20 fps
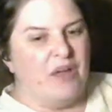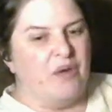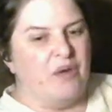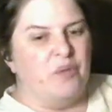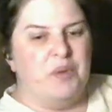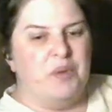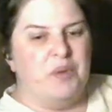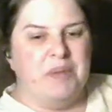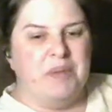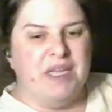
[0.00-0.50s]
we
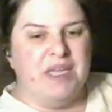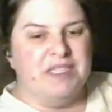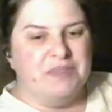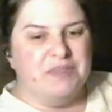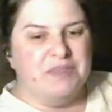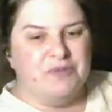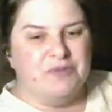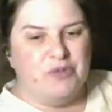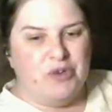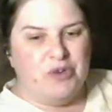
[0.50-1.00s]
made some
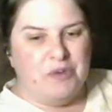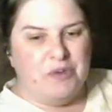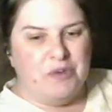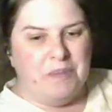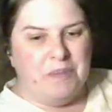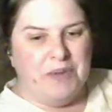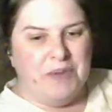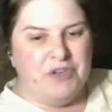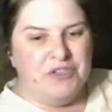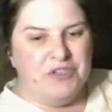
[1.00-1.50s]
forward
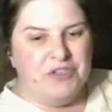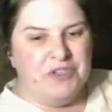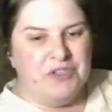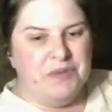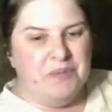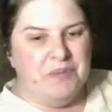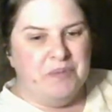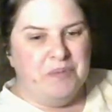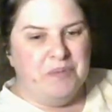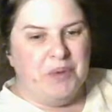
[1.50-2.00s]

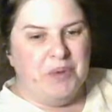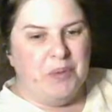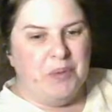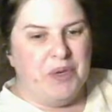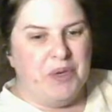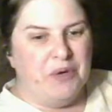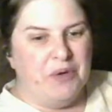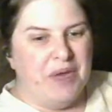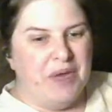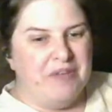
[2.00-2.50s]
motion, but we
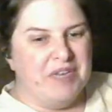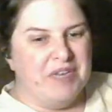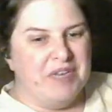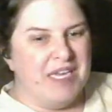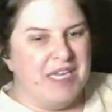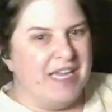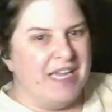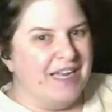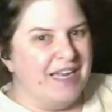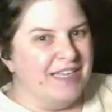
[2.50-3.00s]
don't have
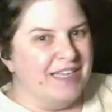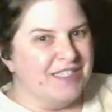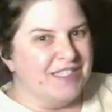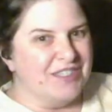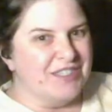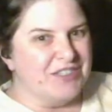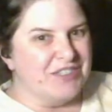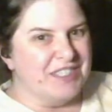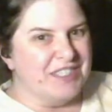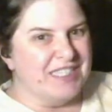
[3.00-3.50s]
any
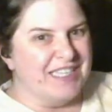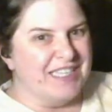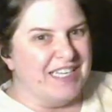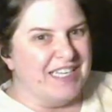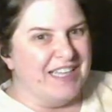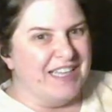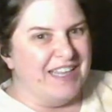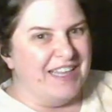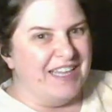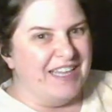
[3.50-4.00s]
answers to
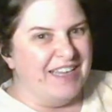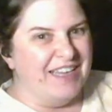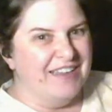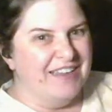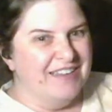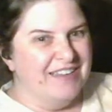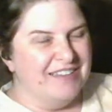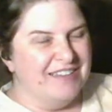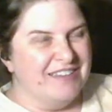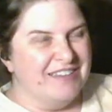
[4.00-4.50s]
anything.
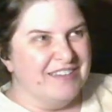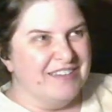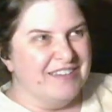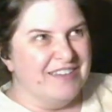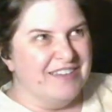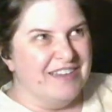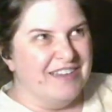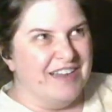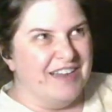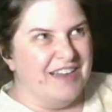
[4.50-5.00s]

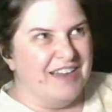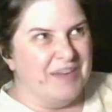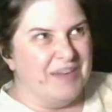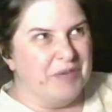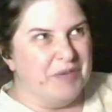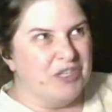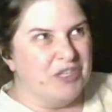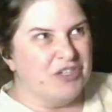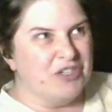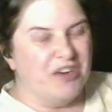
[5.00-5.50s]
And I'm
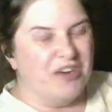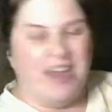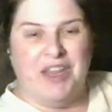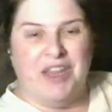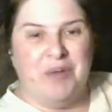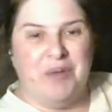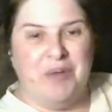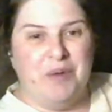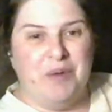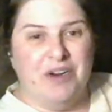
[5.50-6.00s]
not sure how
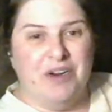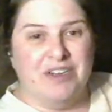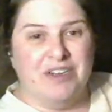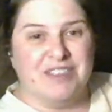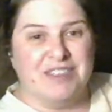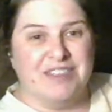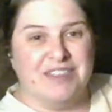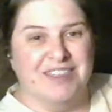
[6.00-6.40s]
that works.